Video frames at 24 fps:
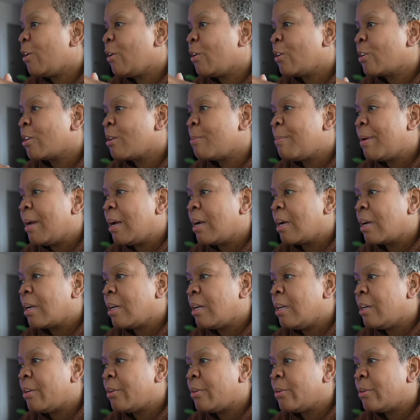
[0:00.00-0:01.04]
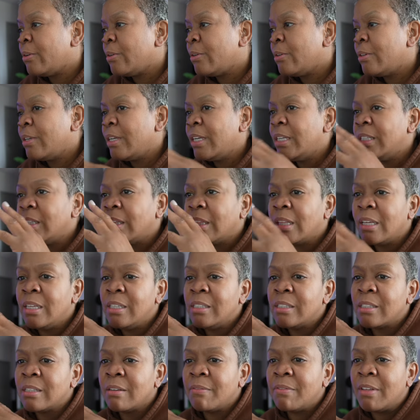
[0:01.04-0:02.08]
irked about clutter and
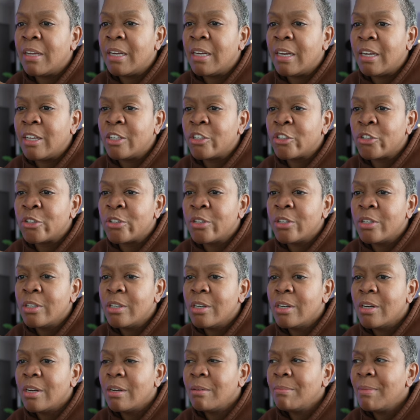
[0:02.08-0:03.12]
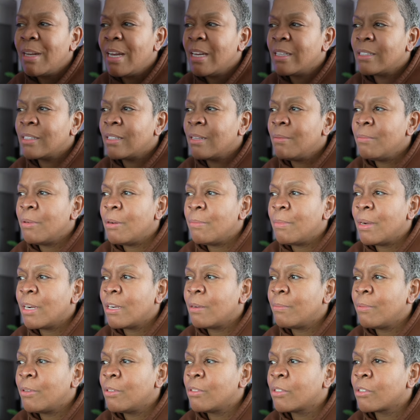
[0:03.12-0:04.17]
things of that nature. I'm like, some of my
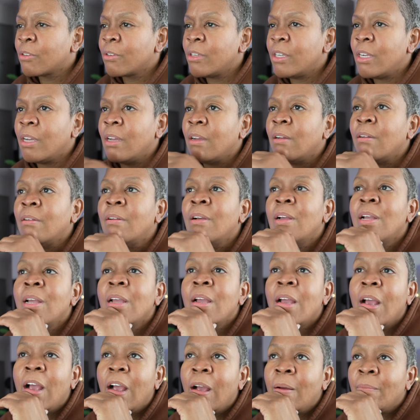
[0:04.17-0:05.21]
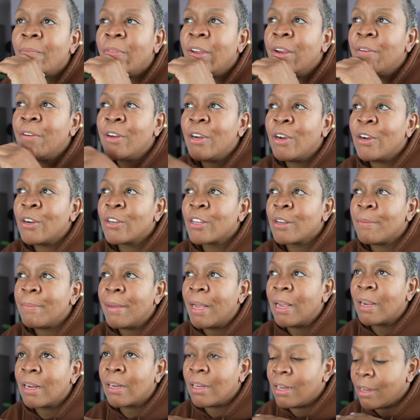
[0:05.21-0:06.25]
computer screen off. I'm very irked
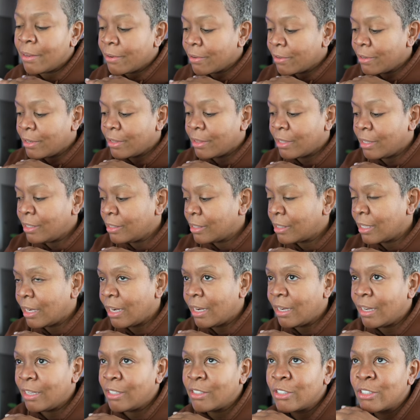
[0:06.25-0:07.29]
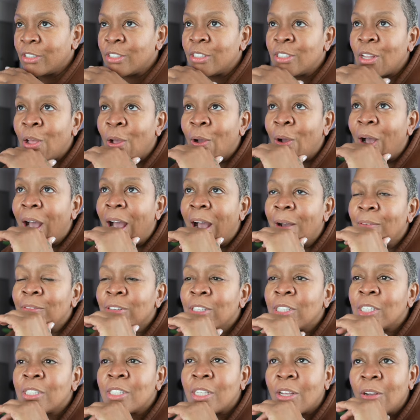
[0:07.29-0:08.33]
about clutter and things of that nature. So I
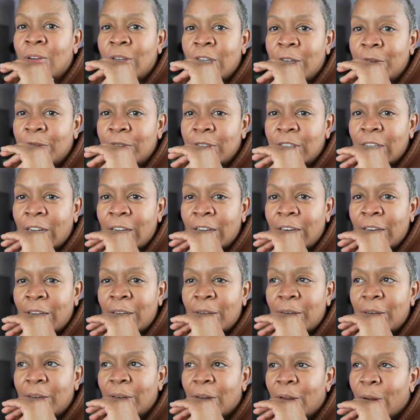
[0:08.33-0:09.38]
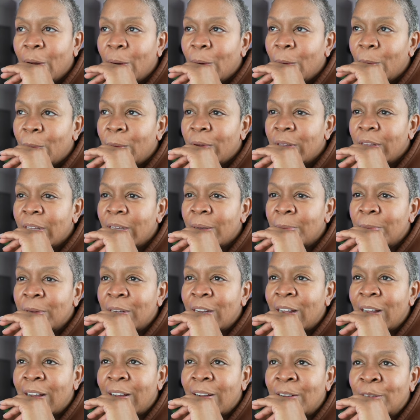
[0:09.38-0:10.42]
was so irritated with it, but
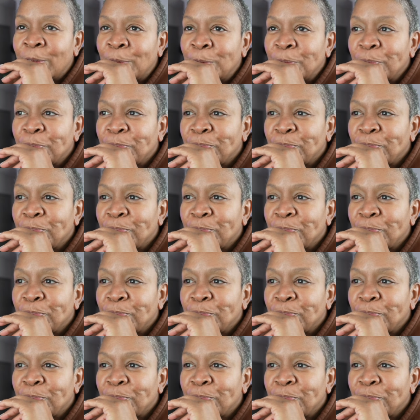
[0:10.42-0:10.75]
y'all,